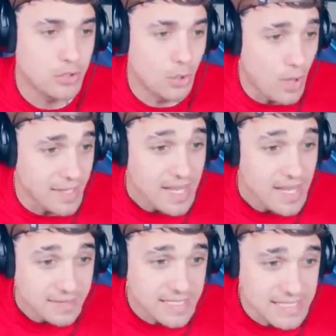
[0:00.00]
you know what?
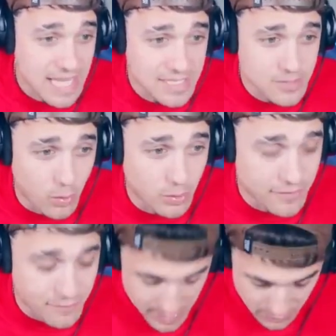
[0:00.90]
These guys
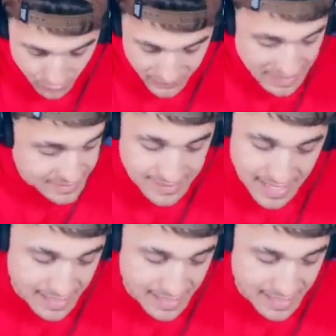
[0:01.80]
won't leave me alone. That's